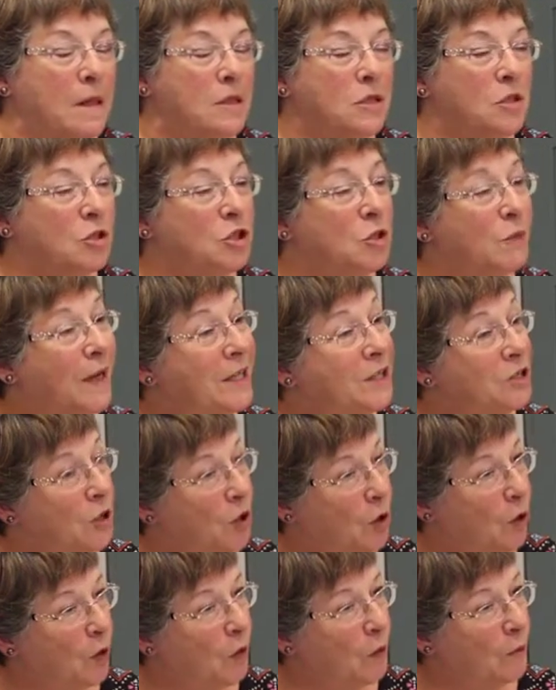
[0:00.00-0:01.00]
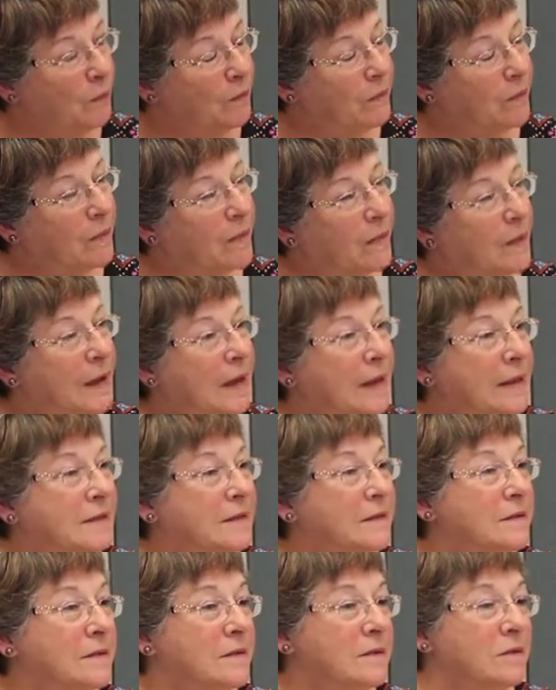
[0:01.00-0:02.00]
So she went home
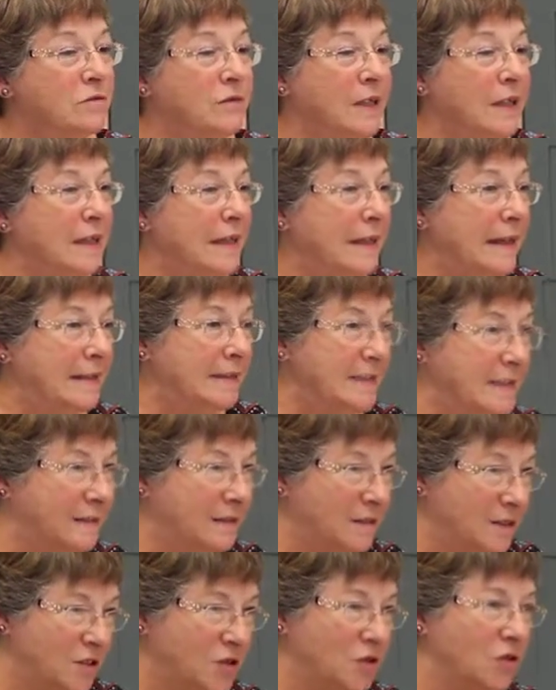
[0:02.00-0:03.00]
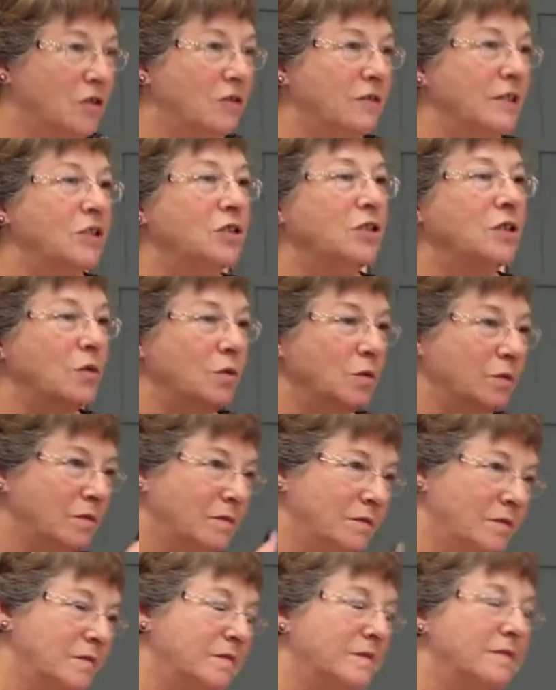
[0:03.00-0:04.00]
and related the story to
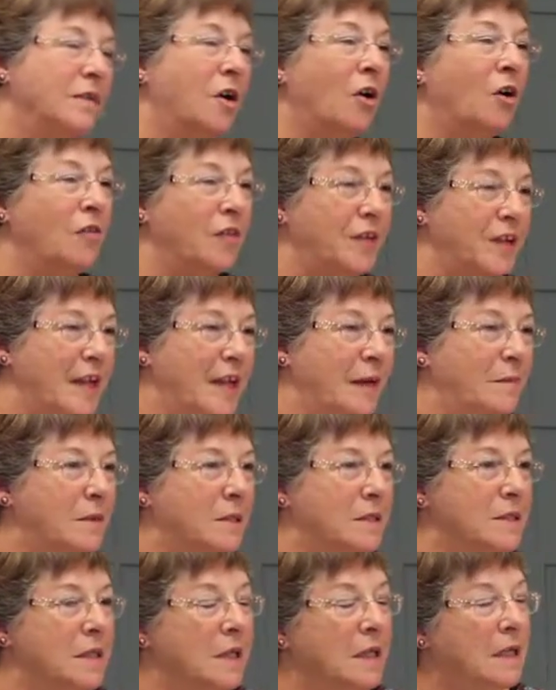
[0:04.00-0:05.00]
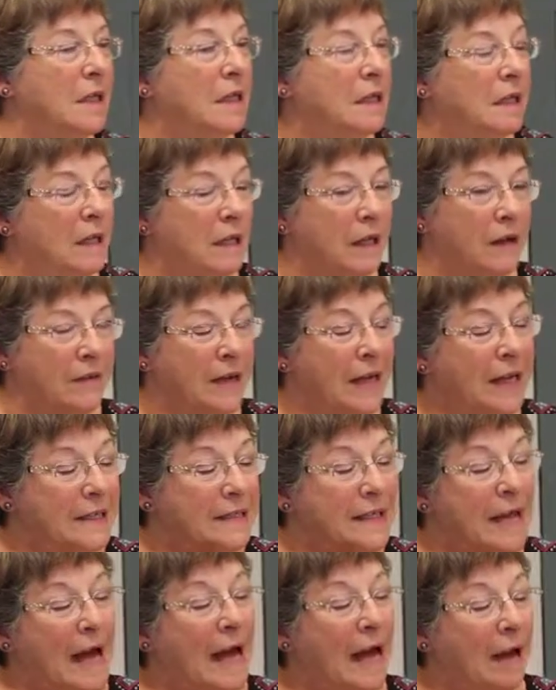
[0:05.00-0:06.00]
all the neighbours. At that
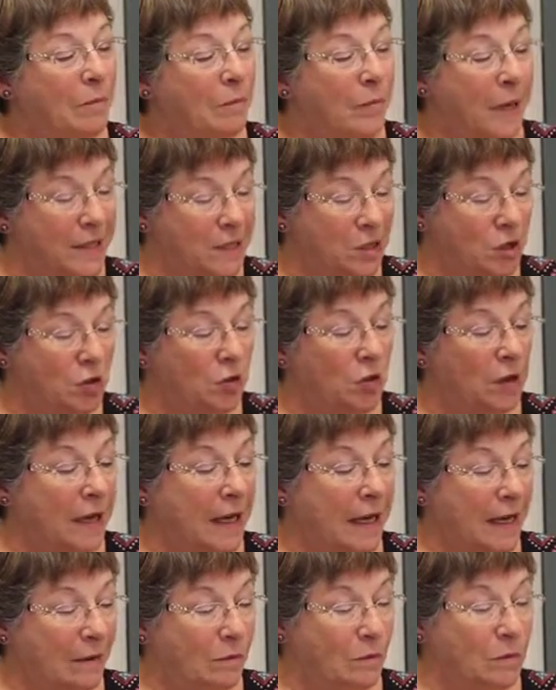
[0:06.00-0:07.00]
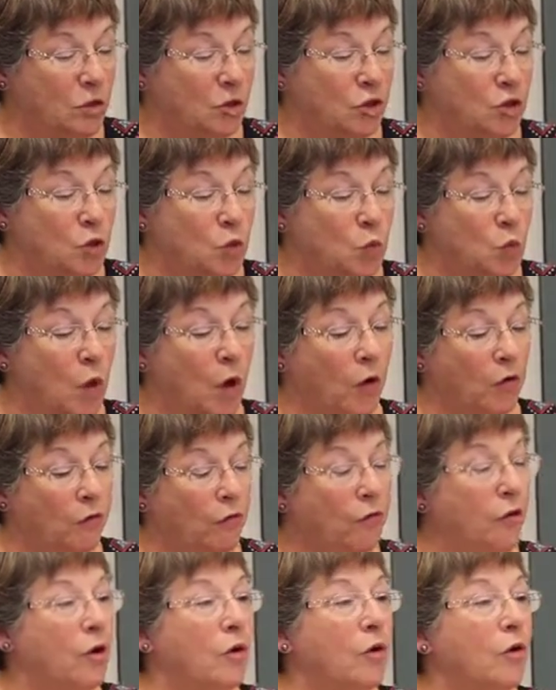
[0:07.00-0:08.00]
time, Petticoat Lane was just
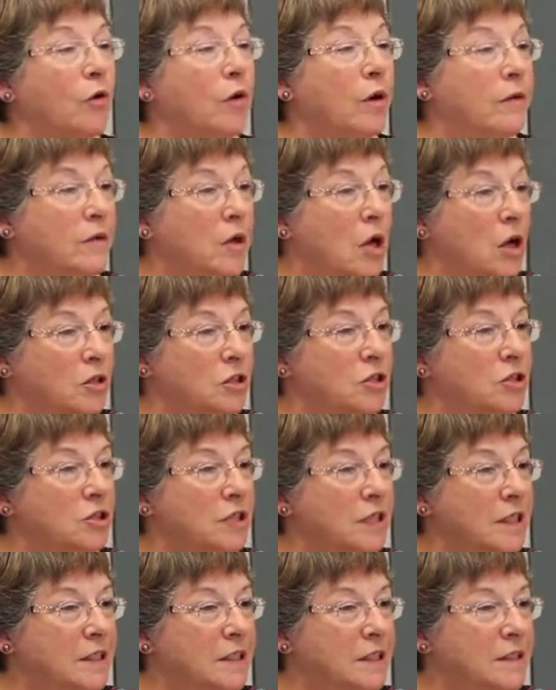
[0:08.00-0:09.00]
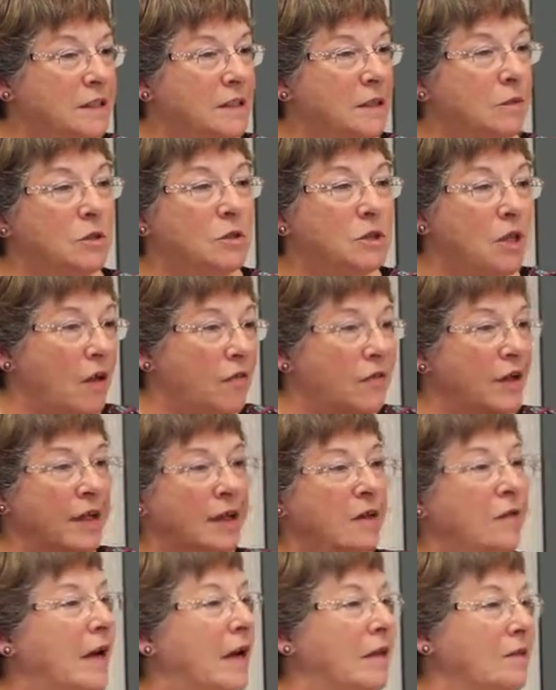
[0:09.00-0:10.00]
one row of cottages. There was
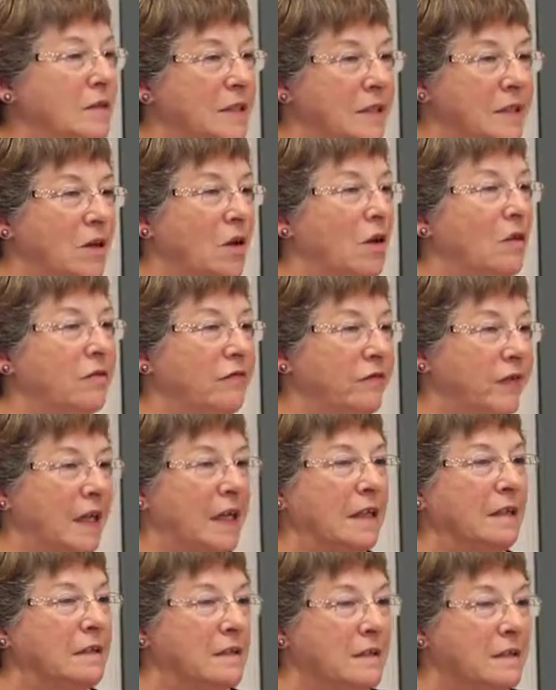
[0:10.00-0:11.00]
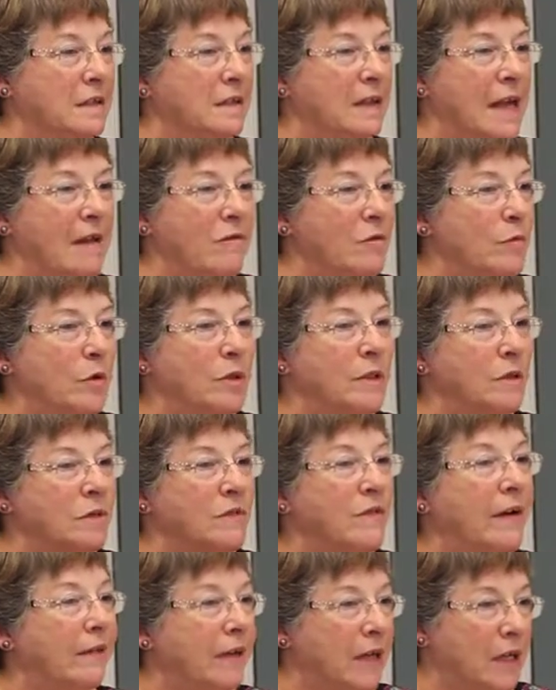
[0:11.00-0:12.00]
nothing around it, all fields, and everybody
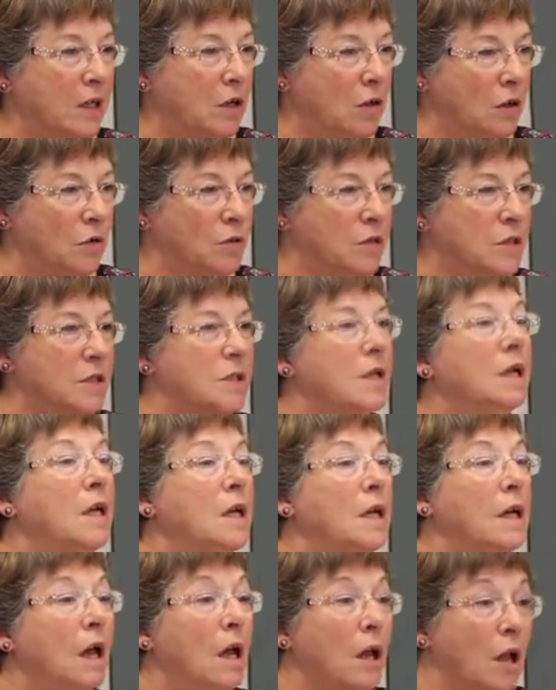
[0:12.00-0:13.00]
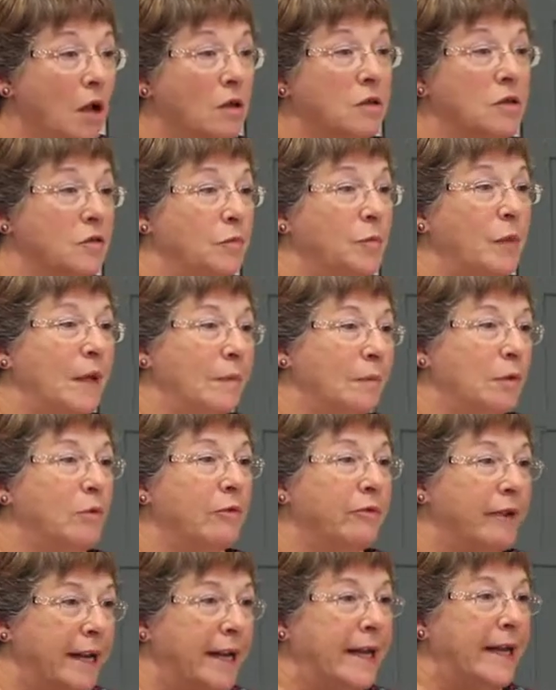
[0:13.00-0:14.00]
was very close. Lots of people
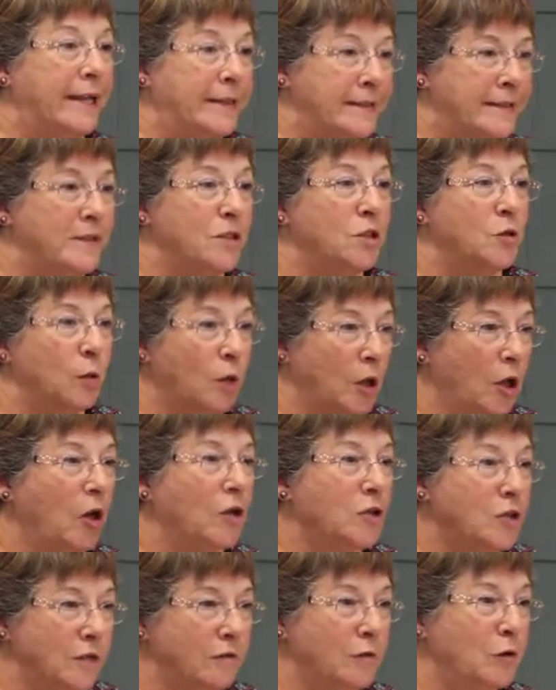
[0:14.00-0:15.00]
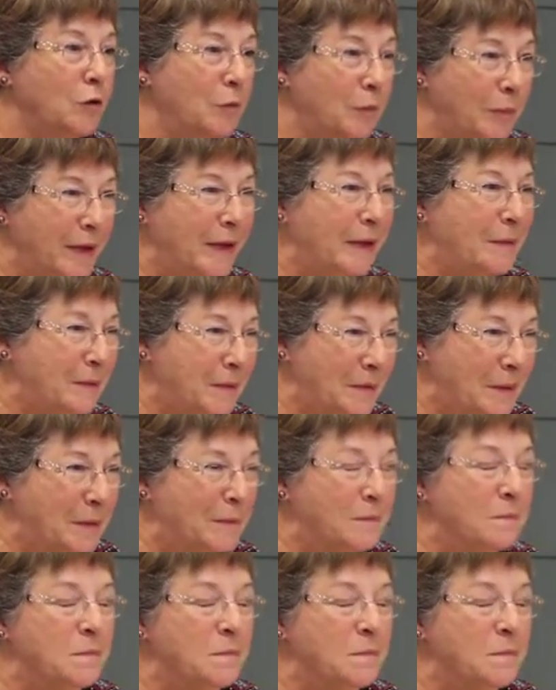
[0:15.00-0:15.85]
related to lots of other people.